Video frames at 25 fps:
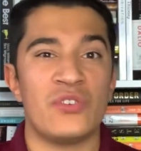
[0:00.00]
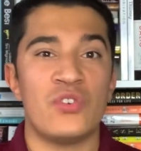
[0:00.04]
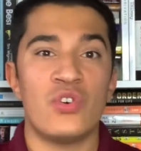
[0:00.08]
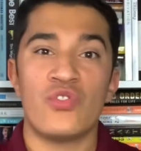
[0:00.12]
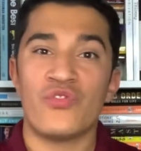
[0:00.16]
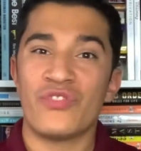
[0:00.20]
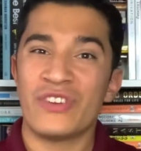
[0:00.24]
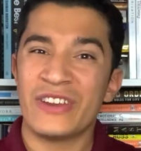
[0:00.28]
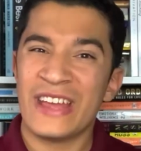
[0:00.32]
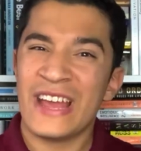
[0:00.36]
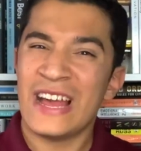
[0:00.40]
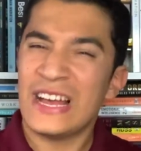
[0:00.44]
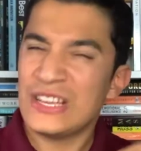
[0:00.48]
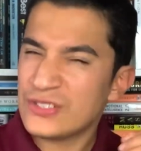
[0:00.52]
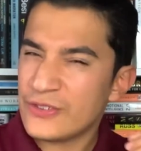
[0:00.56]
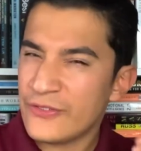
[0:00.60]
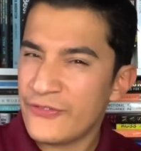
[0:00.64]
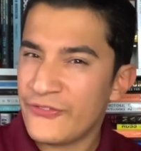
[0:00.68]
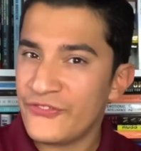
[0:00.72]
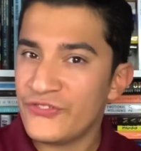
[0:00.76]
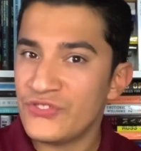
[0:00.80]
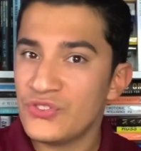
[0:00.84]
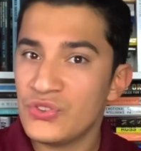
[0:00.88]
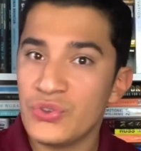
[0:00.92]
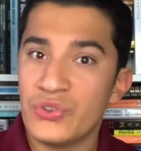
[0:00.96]
already has a
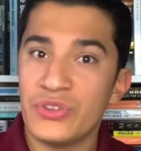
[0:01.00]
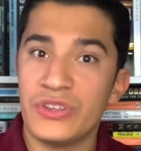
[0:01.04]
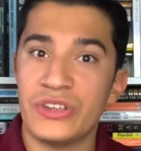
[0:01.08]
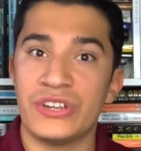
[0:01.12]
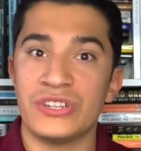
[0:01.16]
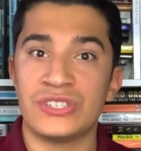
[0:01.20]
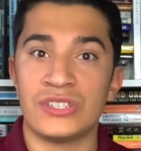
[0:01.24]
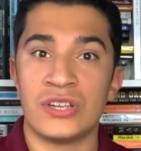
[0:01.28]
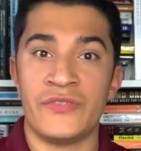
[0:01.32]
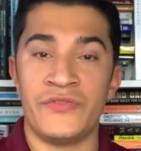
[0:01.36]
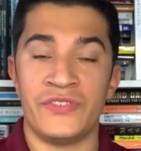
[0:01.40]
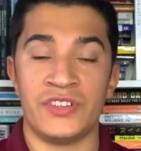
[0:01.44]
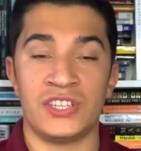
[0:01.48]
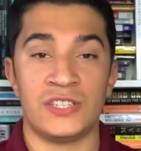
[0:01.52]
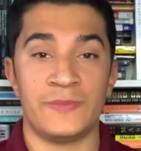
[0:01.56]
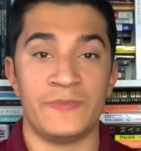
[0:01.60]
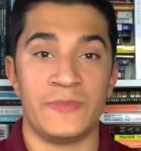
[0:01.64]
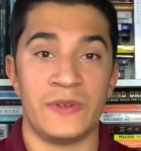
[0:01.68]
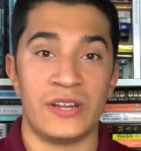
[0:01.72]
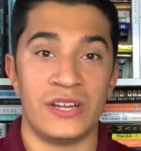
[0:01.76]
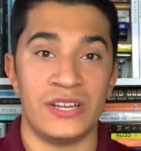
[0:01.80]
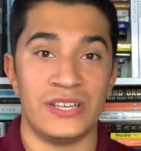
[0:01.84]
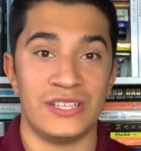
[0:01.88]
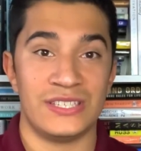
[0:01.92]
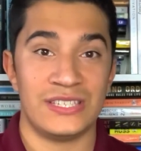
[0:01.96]
few years of
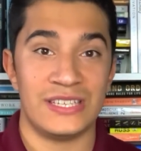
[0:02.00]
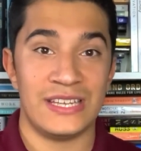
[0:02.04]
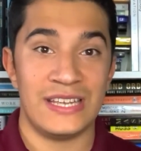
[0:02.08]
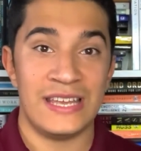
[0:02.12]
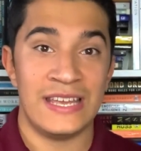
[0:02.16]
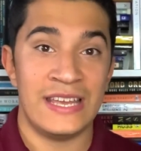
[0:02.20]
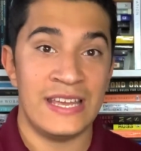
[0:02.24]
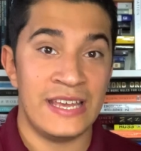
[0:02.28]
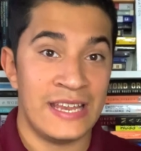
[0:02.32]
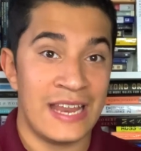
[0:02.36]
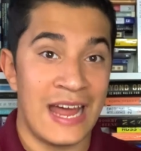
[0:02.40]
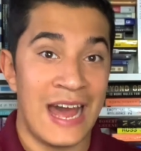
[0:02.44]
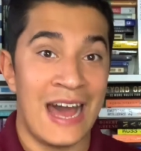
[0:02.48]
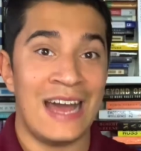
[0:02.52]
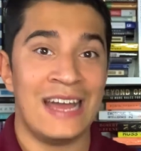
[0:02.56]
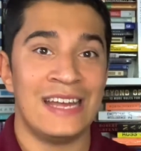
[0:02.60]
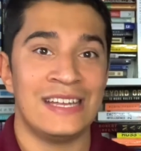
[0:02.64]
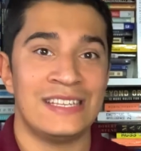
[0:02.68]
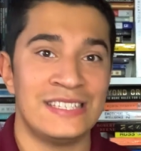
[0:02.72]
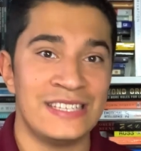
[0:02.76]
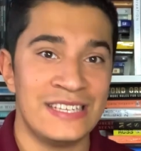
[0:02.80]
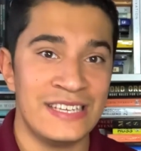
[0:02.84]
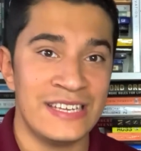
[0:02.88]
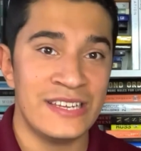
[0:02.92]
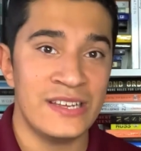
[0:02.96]
experience in I
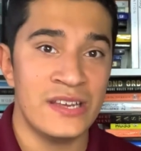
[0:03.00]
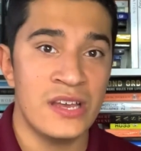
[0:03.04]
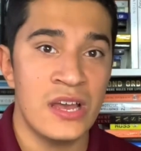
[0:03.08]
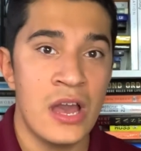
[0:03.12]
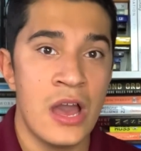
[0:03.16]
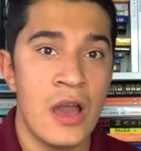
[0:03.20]
T,